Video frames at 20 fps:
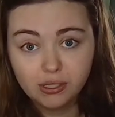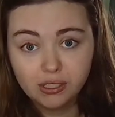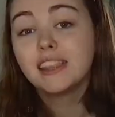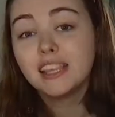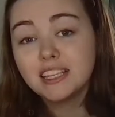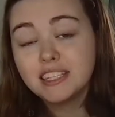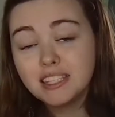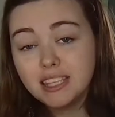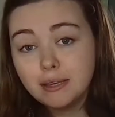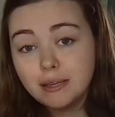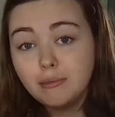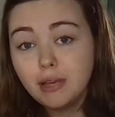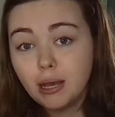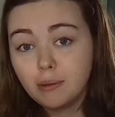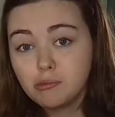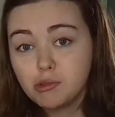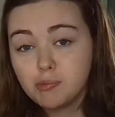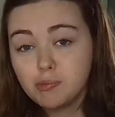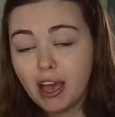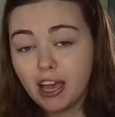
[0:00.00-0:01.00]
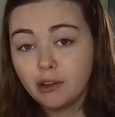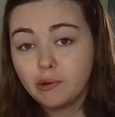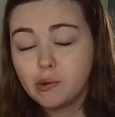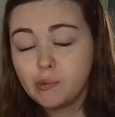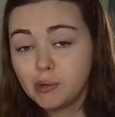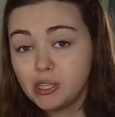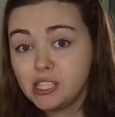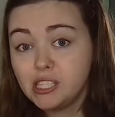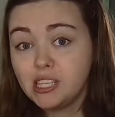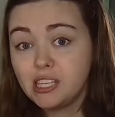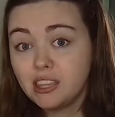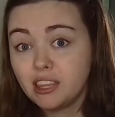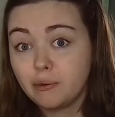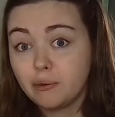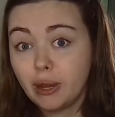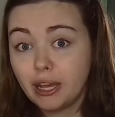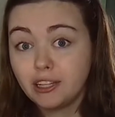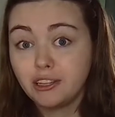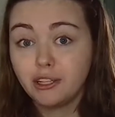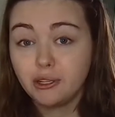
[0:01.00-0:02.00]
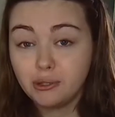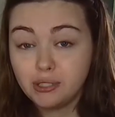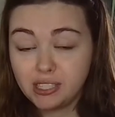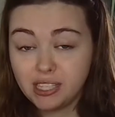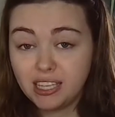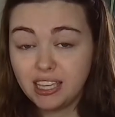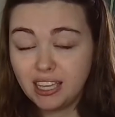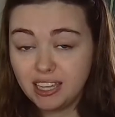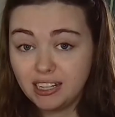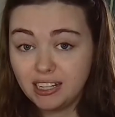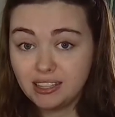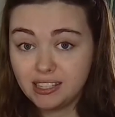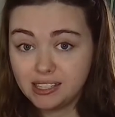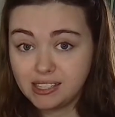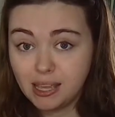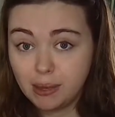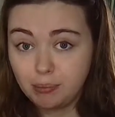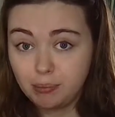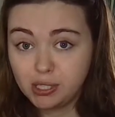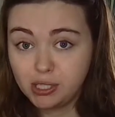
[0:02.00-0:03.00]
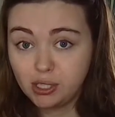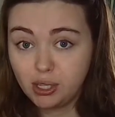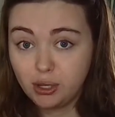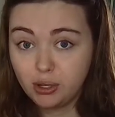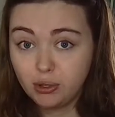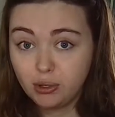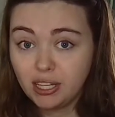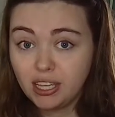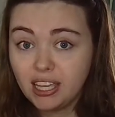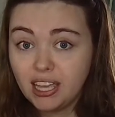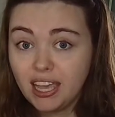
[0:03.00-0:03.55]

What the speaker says: This theme comes back when we see the White Cloaks again in this episode,